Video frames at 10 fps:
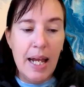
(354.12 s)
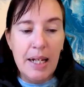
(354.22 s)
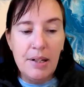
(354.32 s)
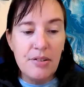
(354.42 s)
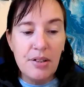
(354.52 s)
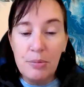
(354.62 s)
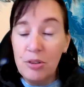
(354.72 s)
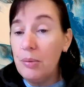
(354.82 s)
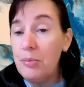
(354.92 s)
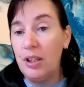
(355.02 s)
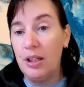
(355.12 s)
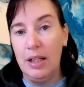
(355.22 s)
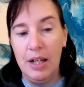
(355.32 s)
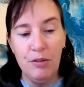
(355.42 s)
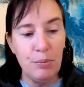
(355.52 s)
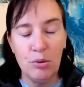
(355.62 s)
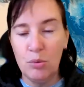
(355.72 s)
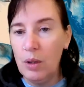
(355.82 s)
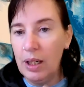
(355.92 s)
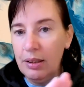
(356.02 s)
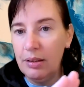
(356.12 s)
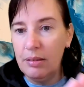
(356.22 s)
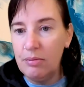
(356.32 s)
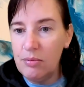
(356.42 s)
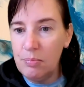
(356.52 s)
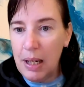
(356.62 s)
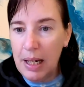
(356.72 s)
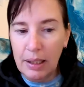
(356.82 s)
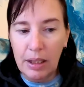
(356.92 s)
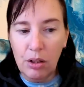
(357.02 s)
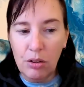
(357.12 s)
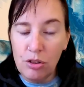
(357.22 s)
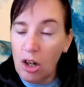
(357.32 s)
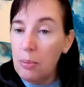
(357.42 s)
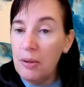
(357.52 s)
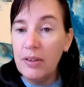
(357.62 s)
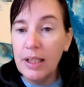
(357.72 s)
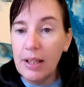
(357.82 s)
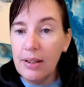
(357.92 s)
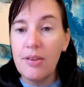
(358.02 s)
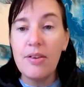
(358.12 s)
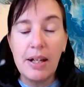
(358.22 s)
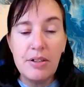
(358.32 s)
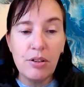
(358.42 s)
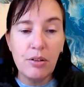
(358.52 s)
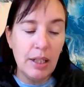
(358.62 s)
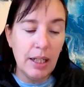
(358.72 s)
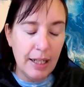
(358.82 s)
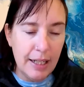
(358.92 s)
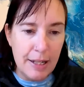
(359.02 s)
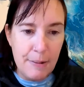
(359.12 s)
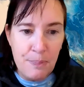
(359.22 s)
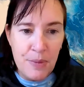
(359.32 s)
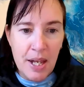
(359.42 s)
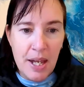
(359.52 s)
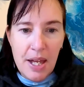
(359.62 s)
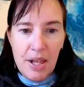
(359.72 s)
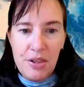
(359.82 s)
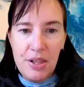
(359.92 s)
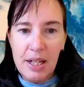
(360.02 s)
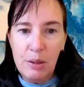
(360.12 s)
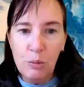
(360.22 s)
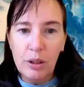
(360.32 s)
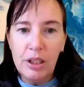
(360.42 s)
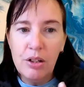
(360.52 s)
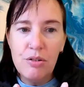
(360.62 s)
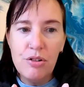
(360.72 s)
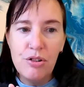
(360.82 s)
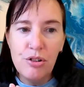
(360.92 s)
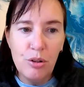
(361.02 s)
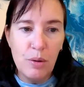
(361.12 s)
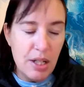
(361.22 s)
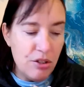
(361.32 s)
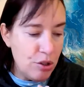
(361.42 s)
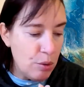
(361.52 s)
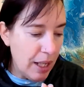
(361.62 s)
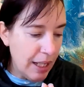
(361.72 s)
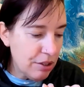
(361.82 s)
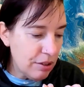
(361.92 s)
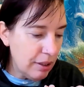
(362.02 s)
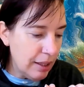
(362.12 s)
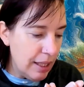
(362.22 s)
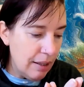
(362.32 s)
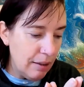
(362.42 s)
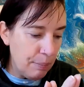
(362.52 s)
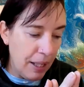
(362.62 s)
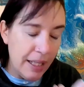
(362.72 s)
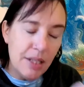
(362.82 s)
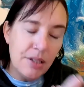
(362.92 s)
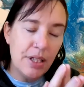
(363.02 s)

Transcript: And sometimes you can even put one partly on top of another. That's okay. Then what you do is you actually pay